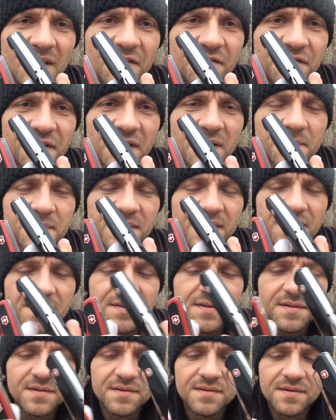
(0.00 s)
Phillips head
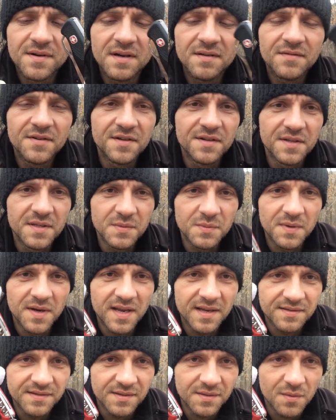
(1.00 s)
screwdriver and this one
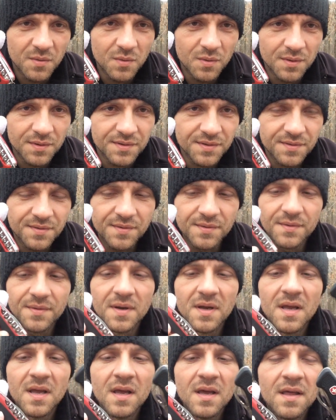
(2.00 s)
has the corkscrew.
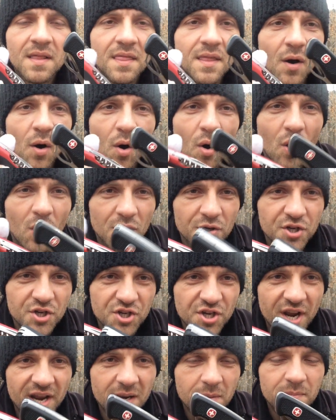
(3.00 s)
The awl
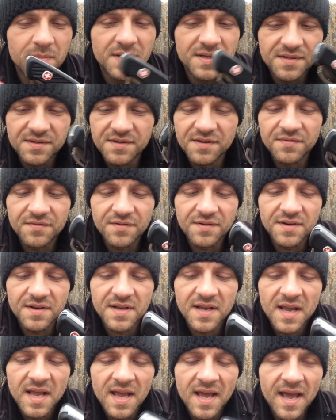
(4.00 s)
shape is different,
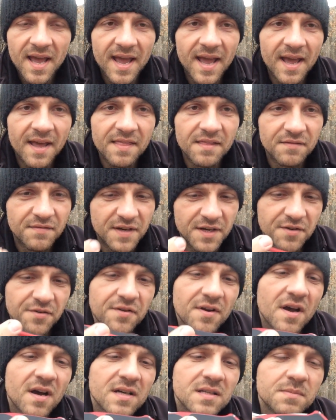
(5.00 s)
and the
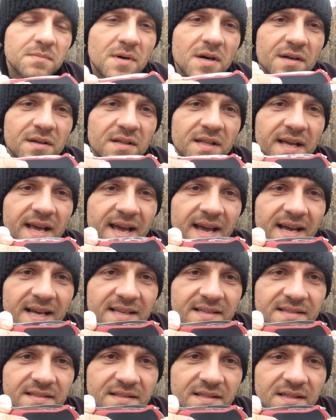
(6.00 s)
Victorinox model
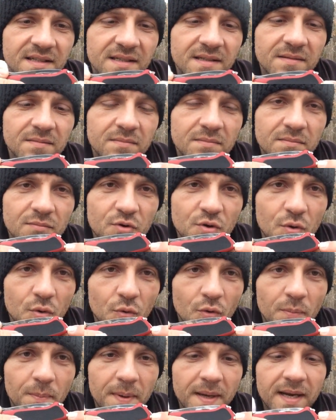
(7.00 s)
has the
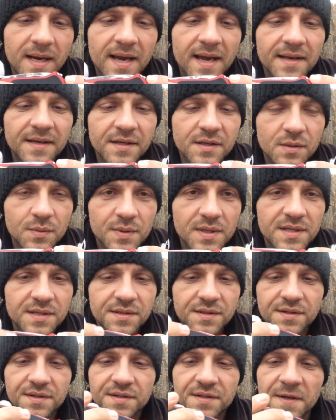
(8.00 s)
toothpick and the
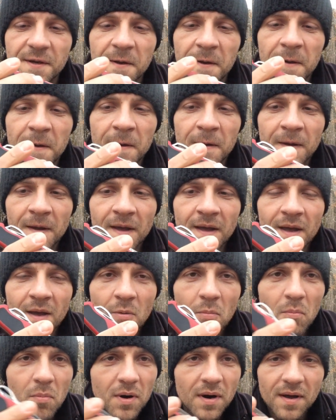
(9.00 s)
tweezers.
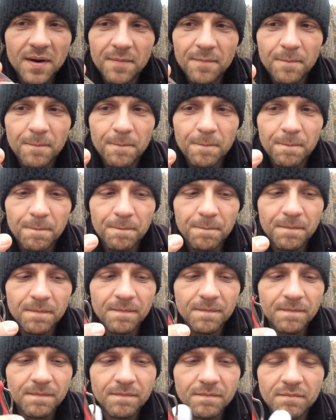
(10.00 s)
But
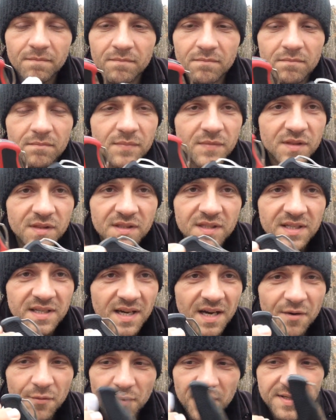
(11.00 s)

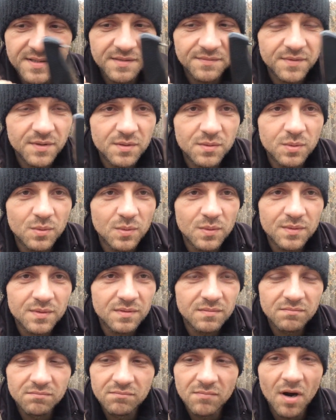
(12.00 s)
the rest of the tools
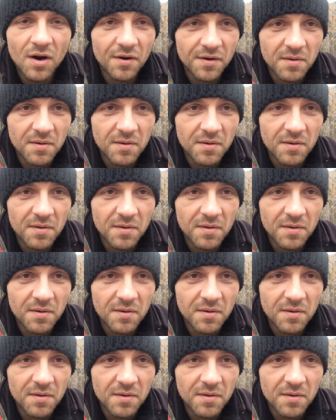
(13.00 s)
are